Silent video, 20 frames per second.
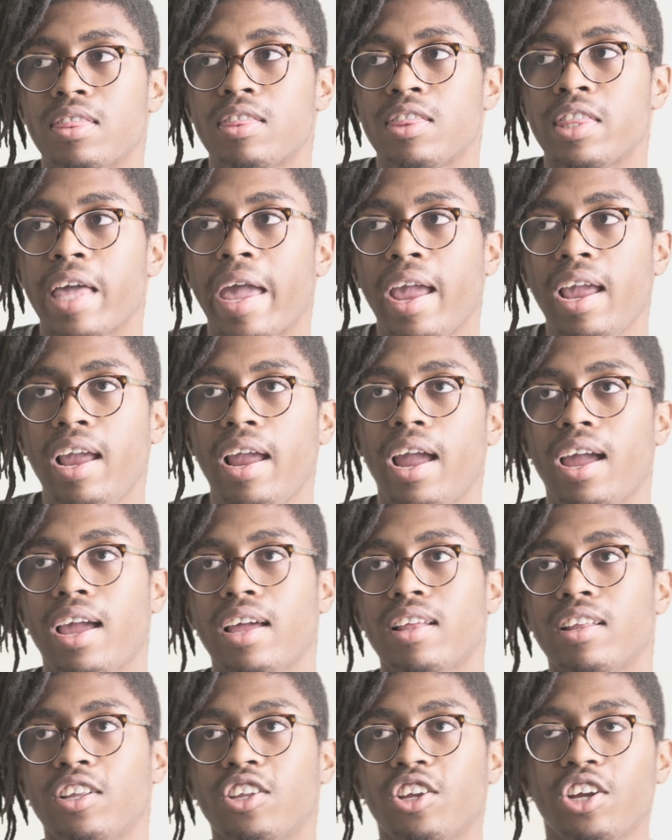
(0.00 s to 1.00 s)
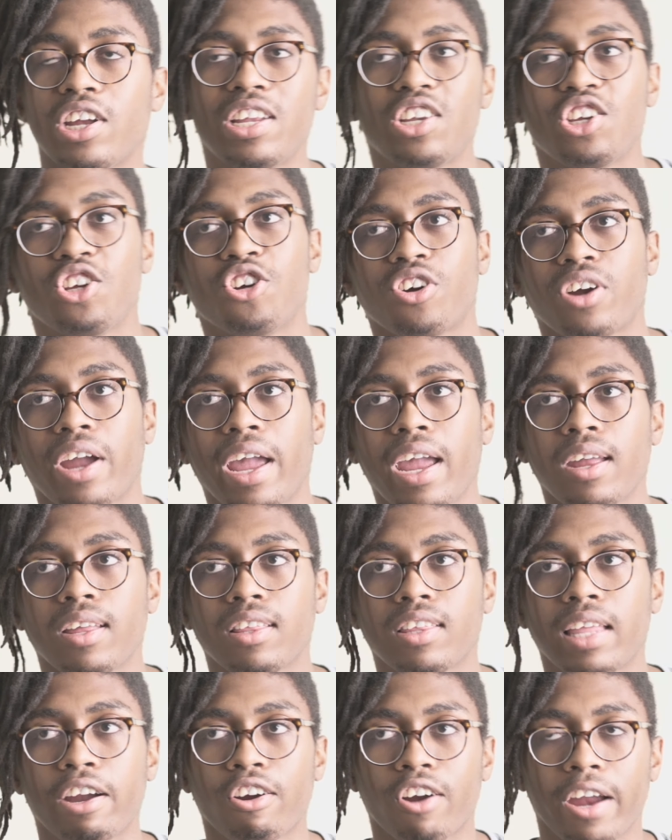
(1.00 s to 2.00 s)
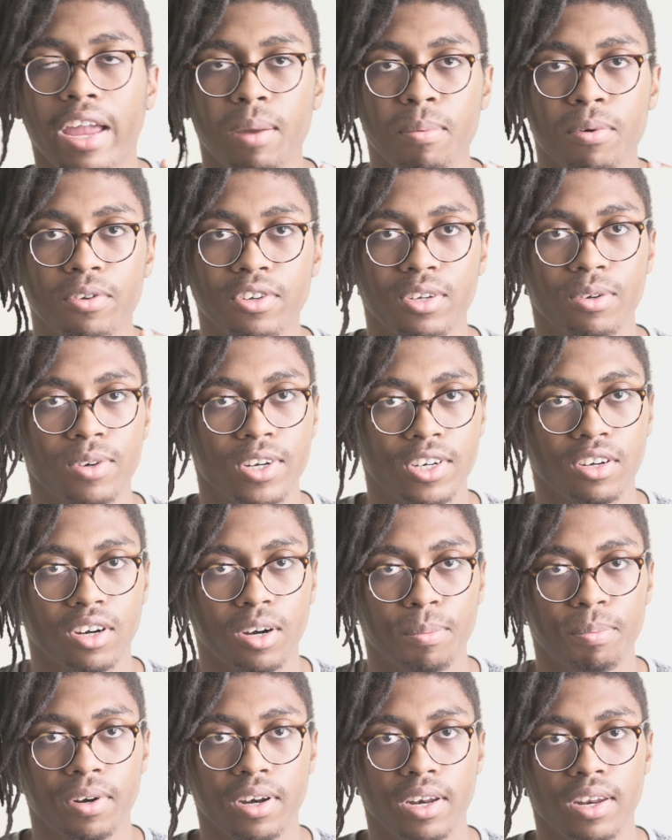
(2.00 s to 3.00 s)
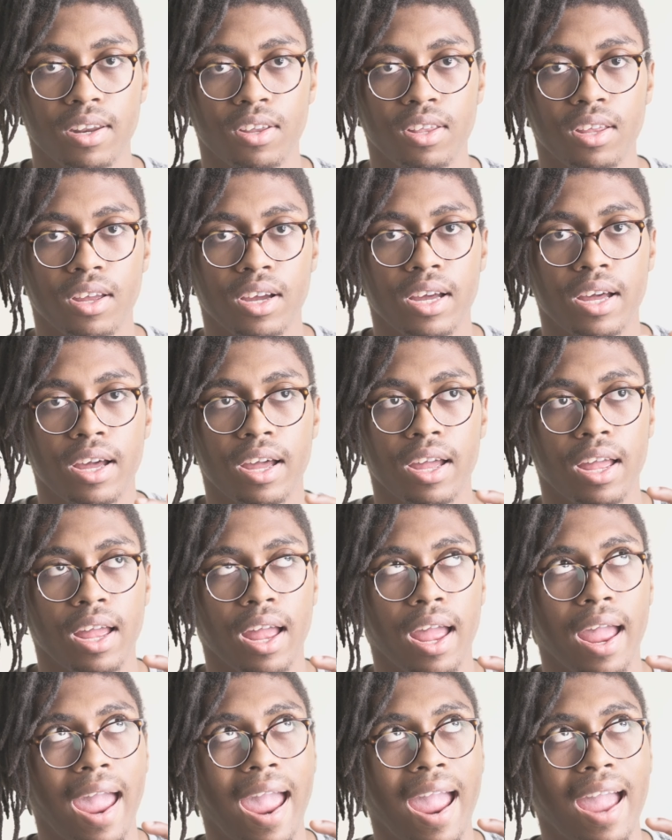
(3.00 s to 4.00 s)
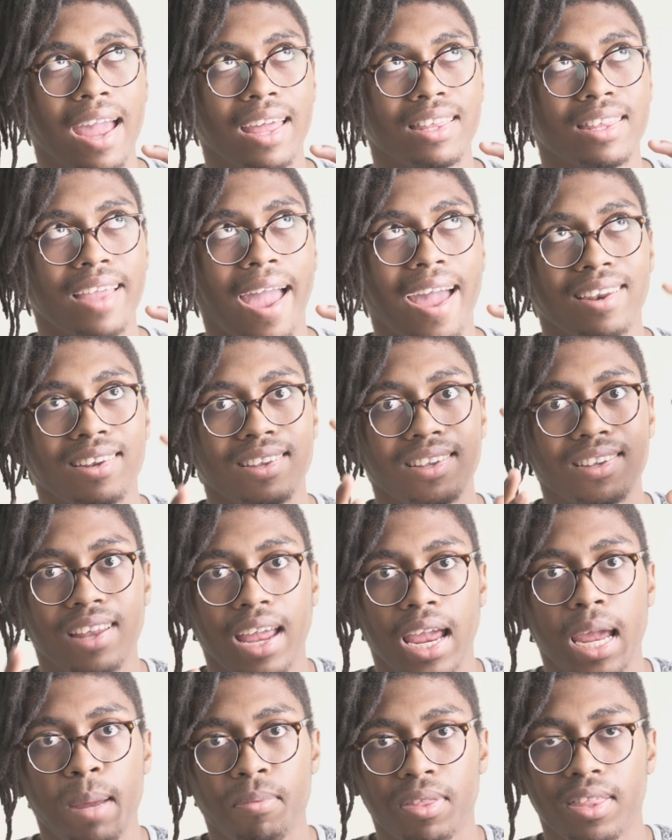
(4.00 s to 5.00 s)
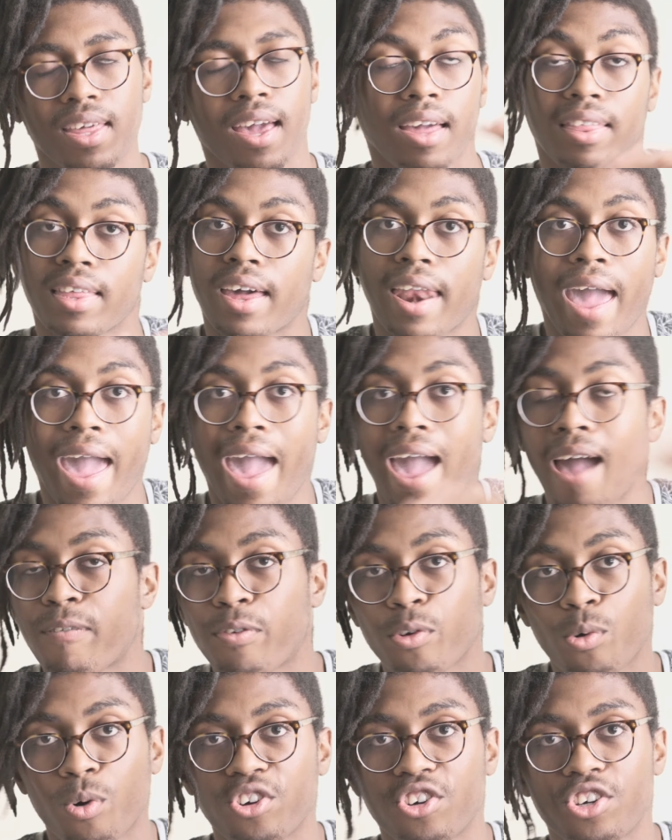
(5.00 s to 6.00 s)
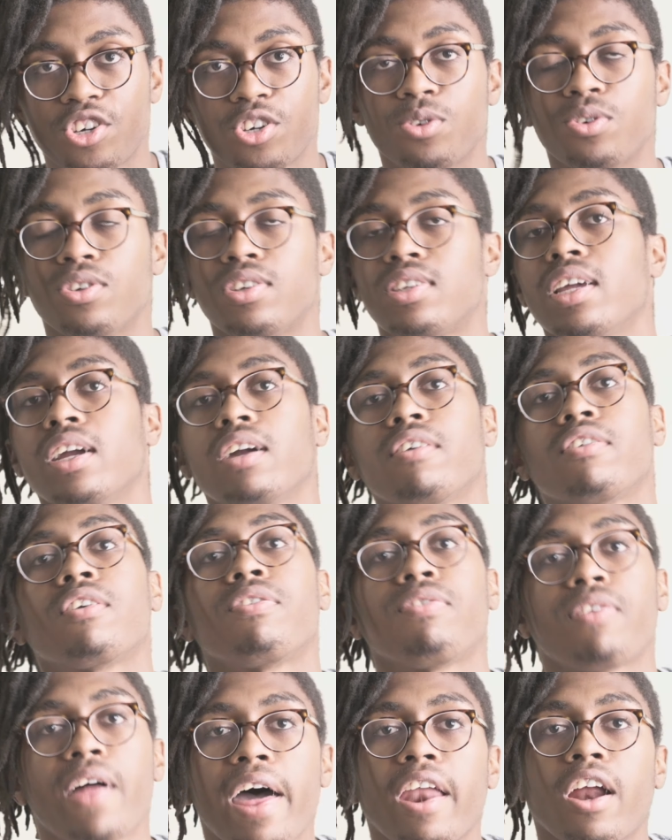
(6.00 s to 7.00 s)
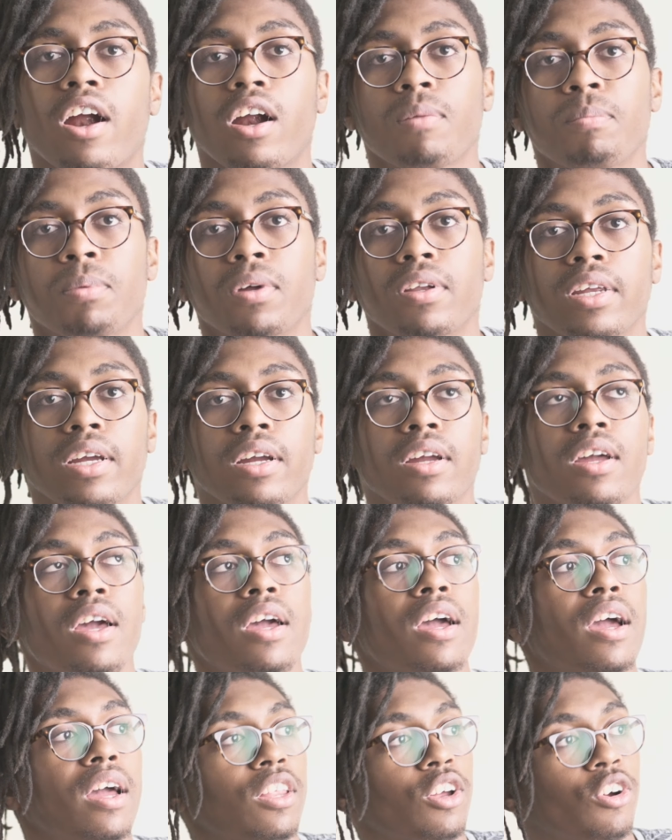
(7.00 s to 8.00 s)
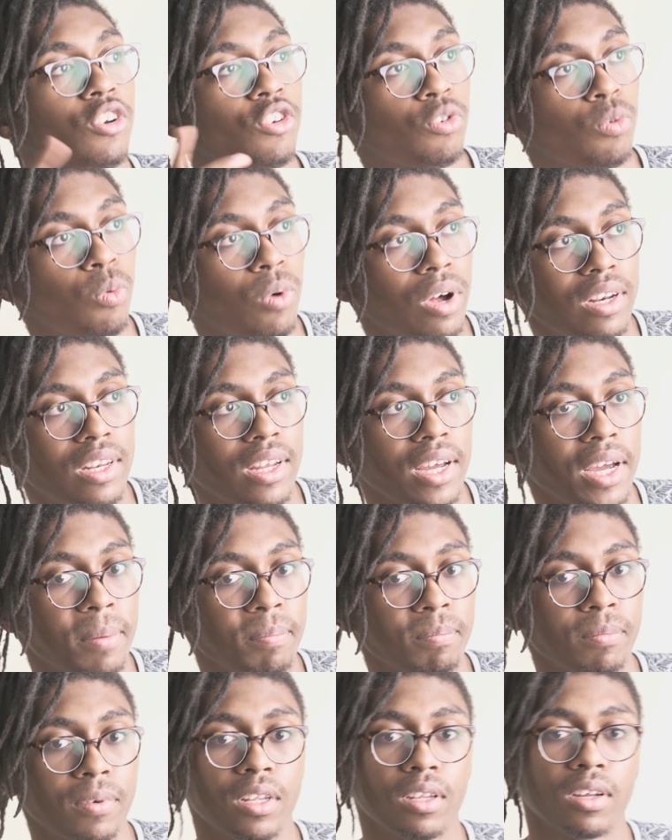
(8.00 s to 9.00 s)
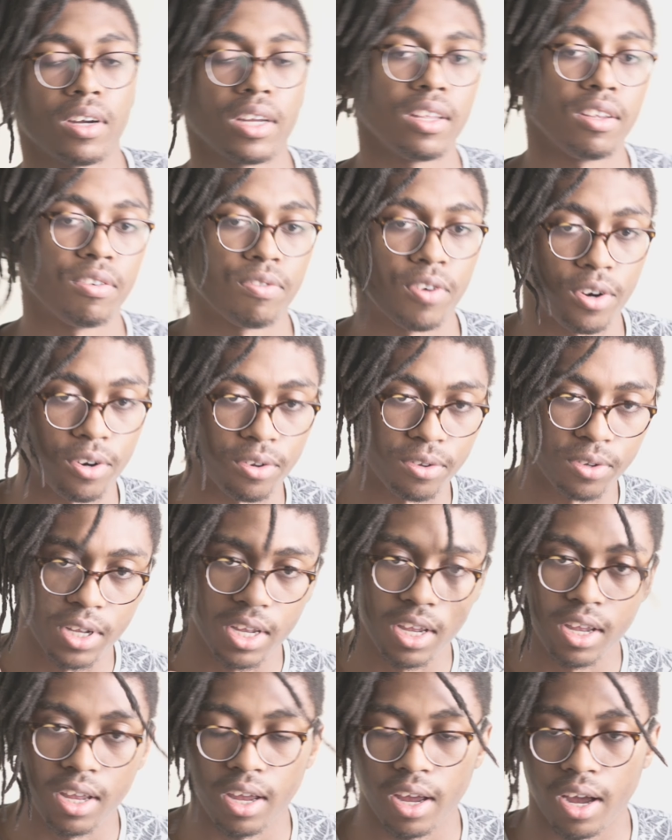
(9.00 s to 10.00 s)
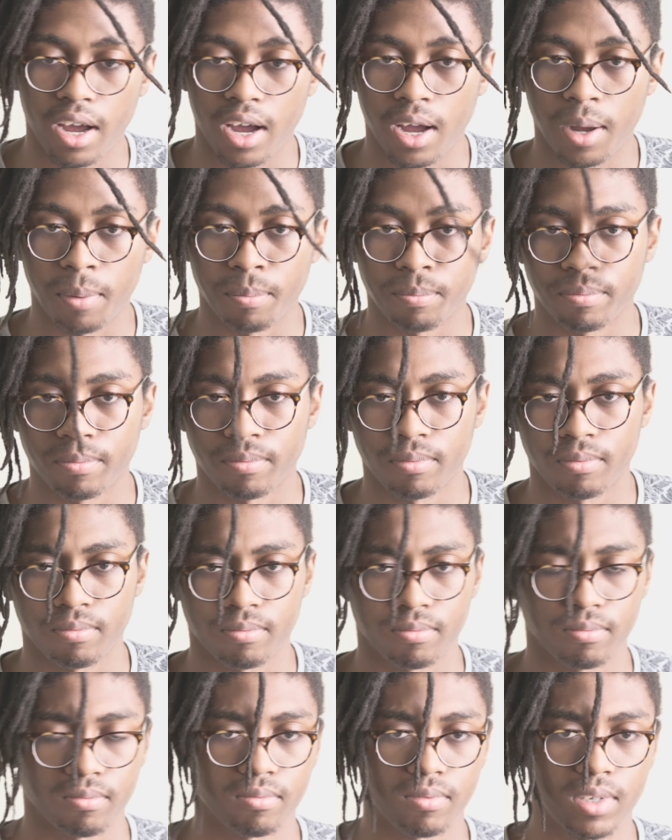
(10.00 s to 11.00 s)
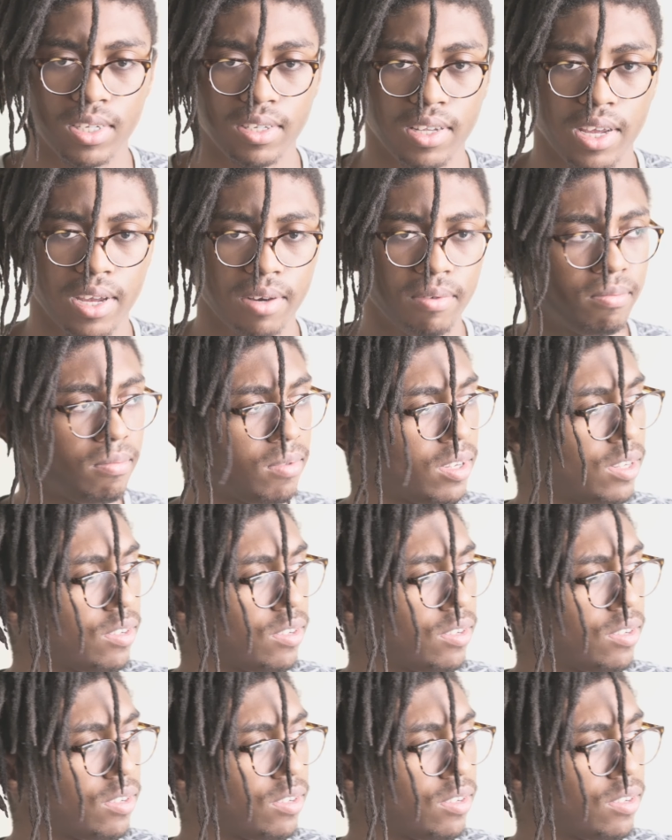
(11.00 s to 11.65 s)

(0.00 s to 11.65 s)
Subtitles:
they are able to interpret that same thing that everyone shoots. Think of the Flatiron Building. There was one time, look at these photos. This side.